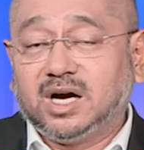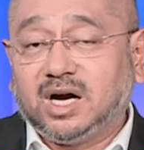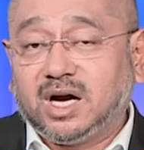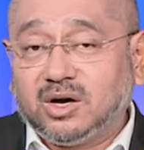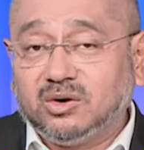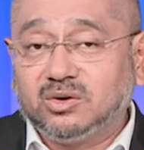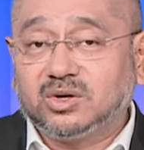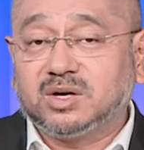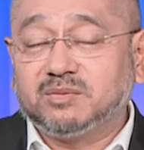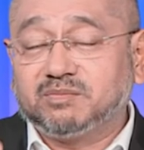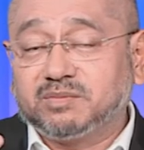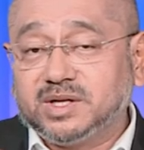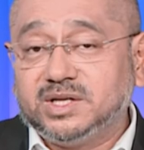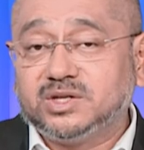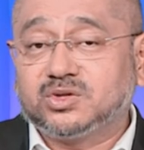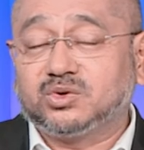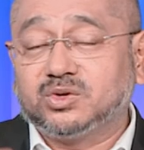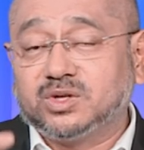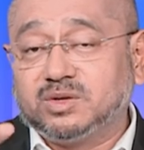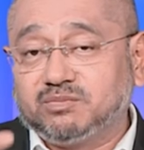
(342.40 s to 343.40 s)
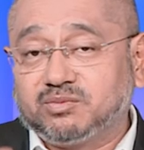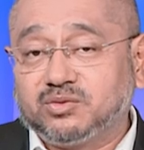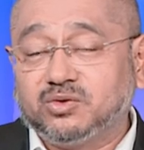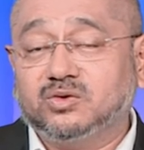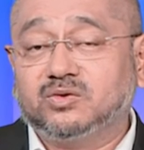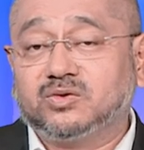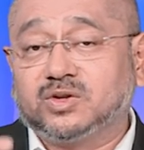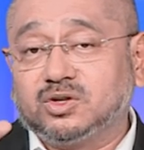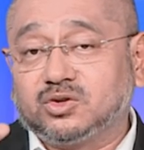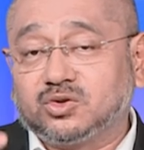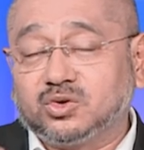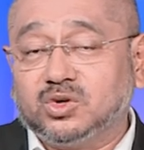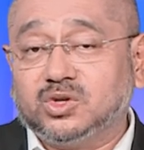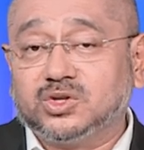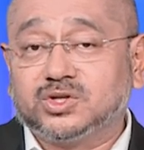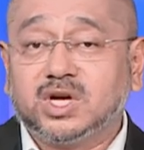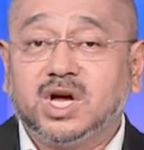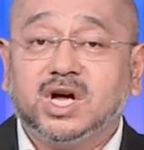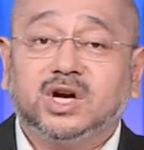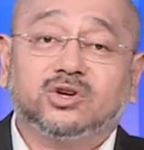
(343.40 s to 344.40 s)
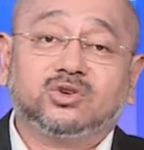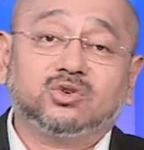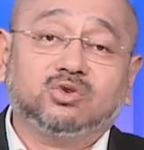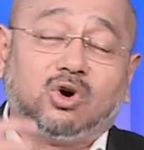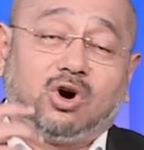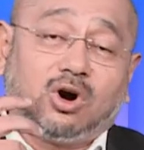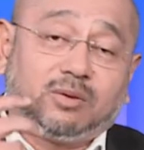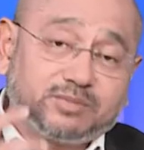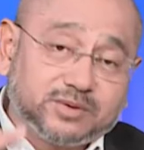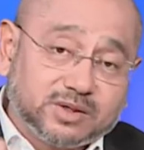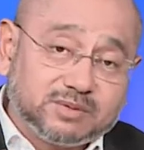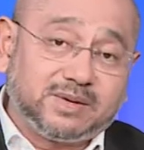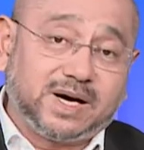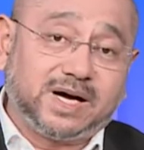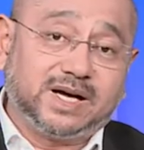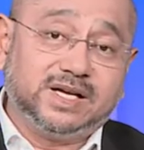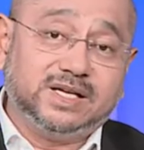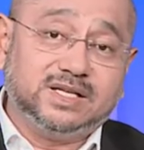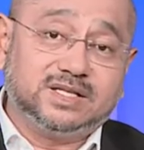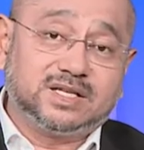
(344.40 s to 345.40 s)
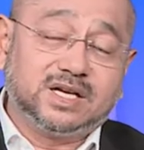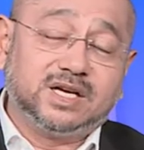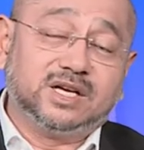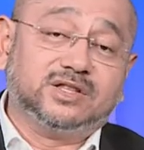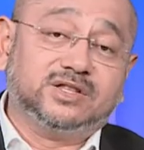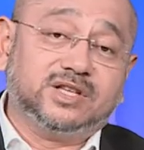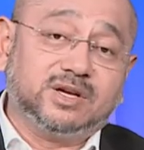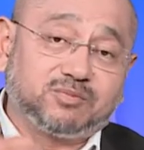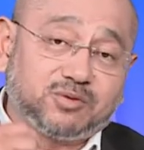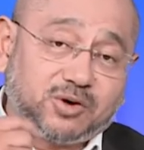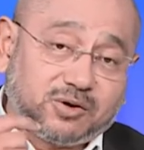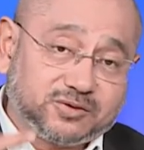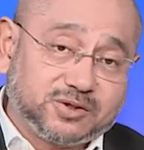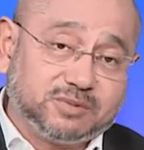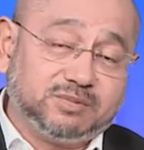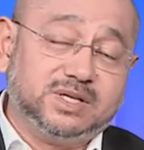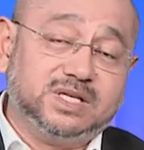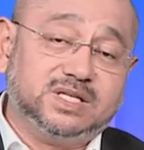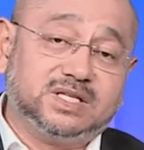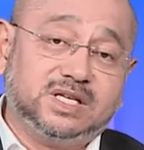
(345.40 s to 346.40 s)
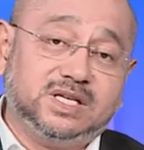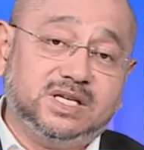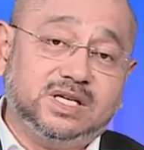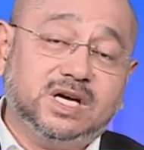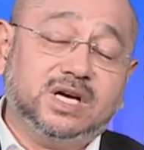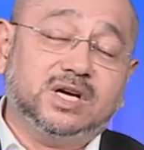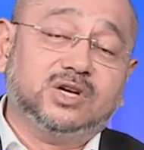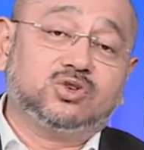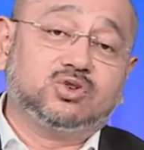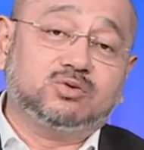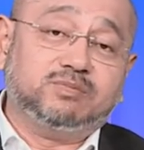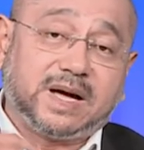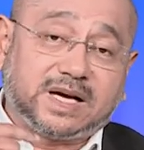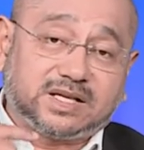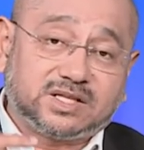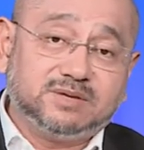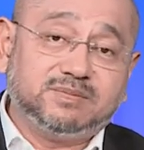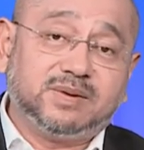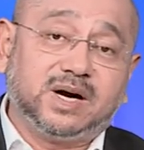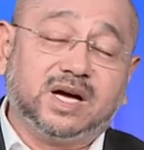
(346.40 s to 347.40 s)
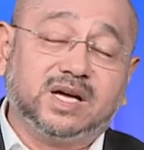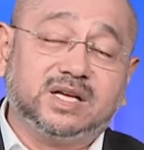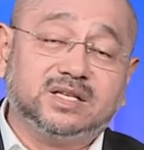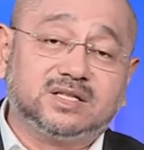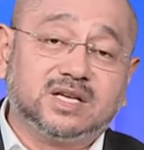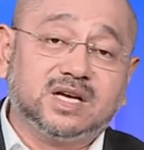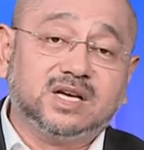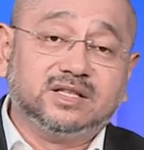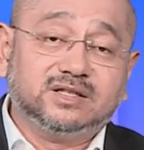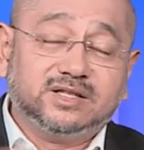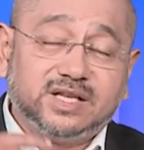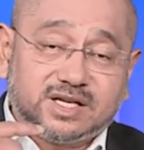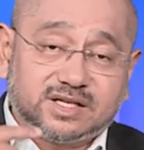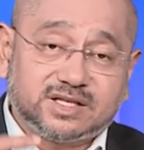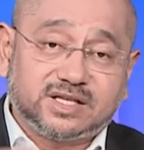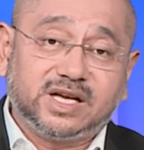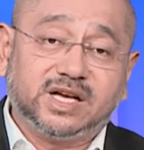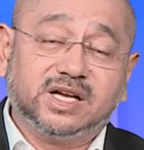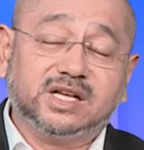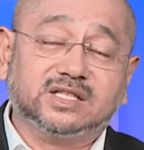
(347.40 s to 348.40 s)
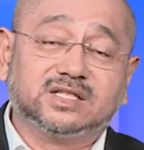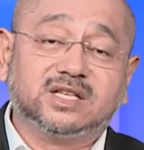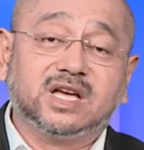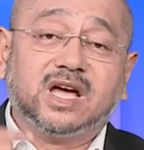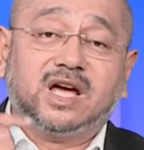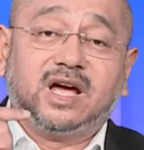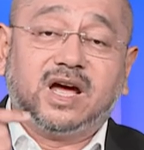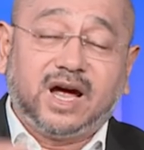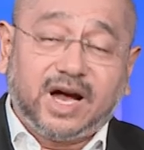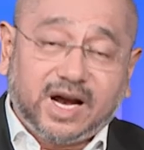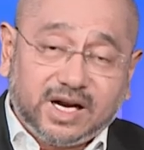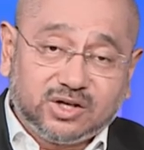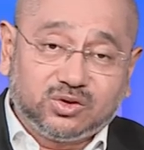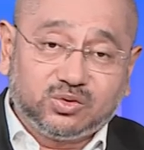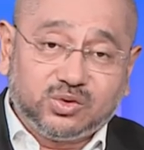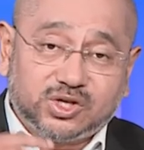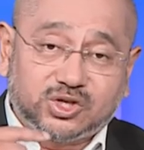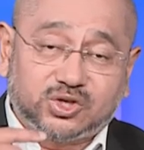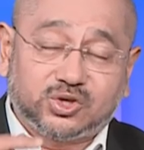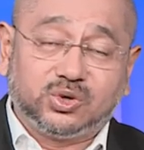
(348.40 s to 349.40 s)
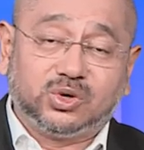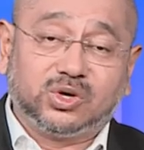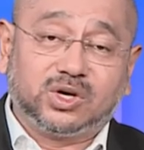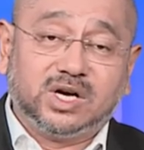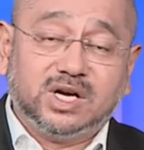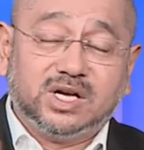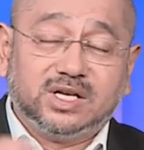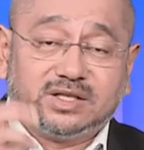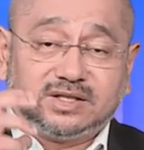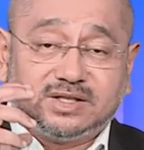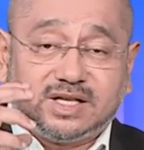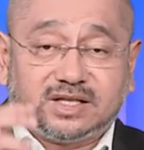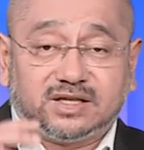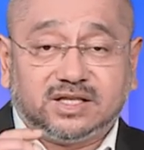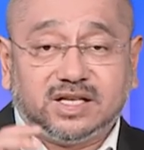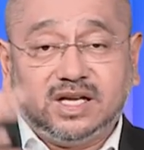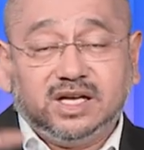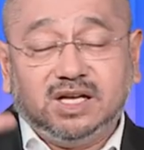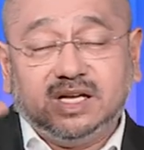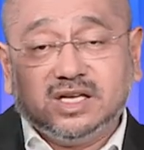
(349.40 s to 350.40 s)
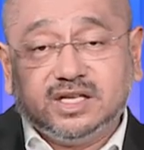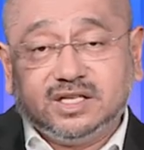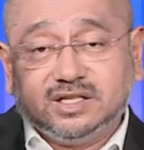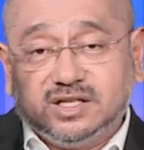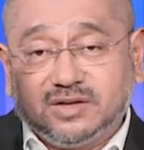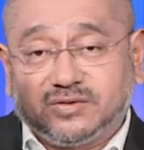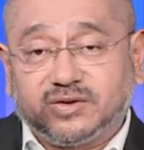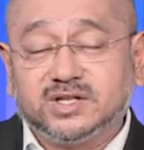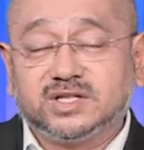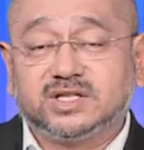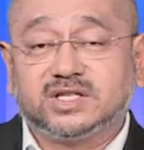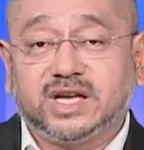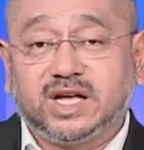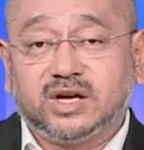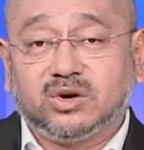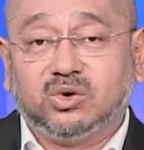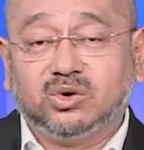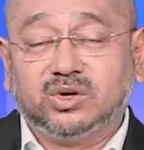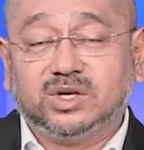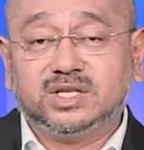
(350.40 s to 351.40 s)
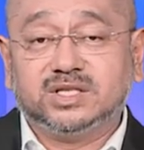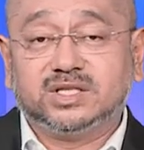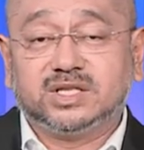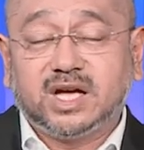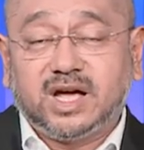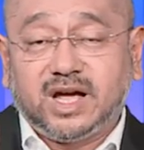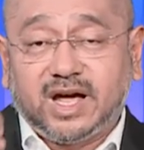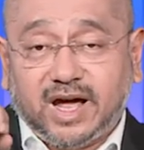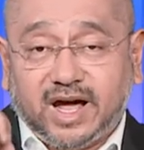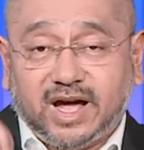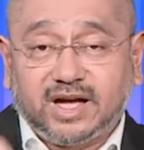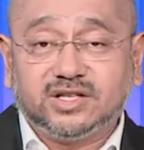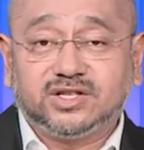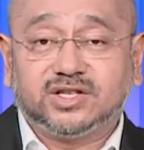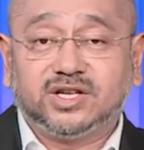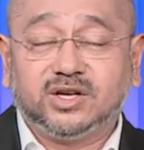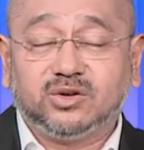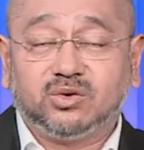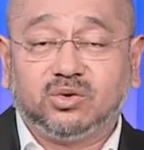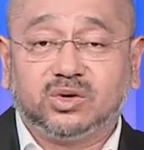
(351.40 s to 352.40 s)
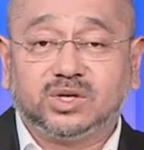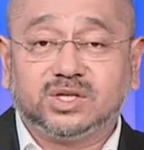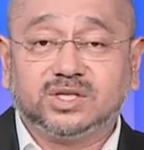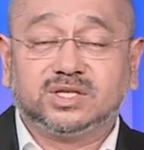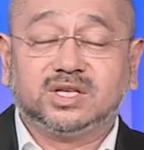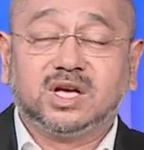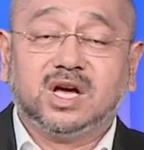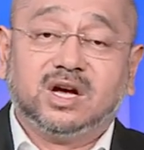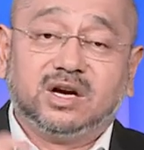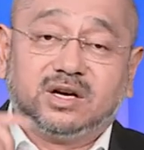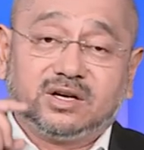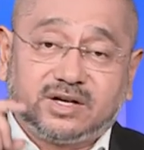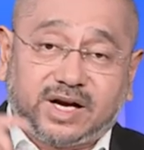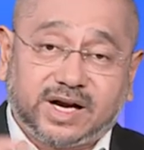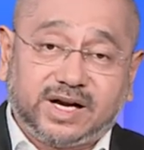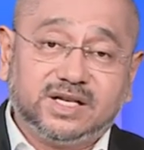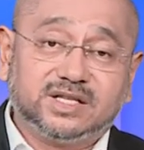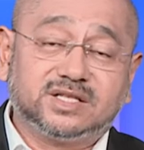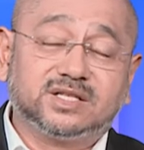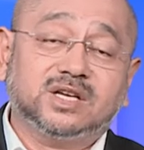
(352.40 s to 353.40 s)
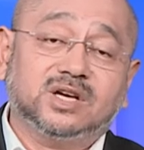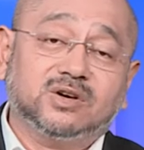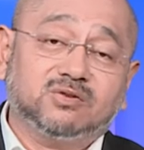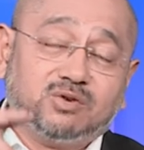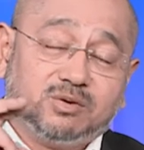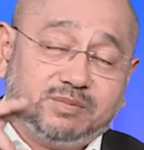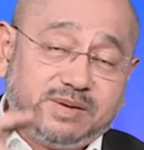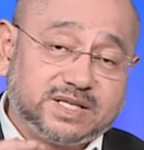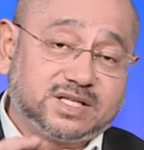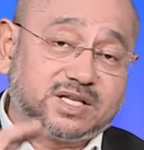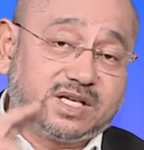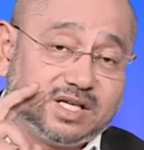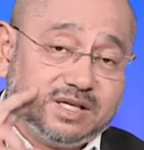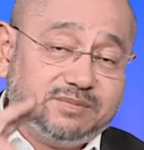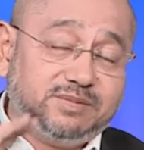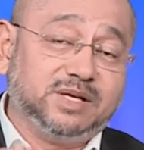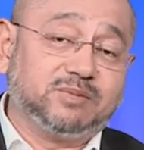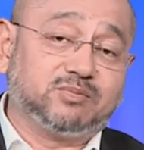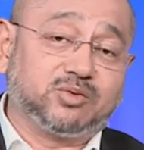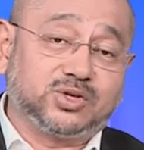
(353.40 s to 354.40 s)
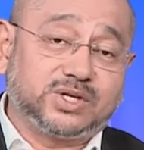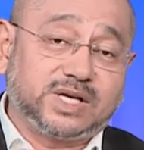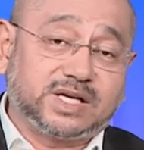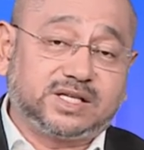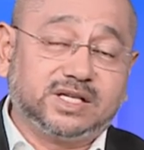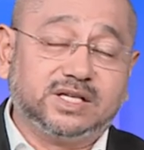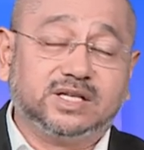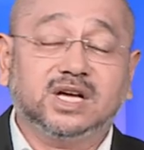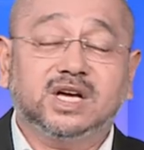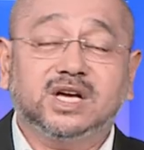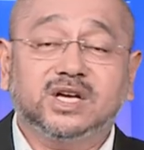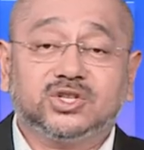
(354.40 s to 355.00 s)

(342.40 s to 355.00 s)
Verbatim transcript: how companies could improve controls to optimize their profitability, to maximize their sales and to ensure that the different stakeholders and shareholders rights were basically being protected.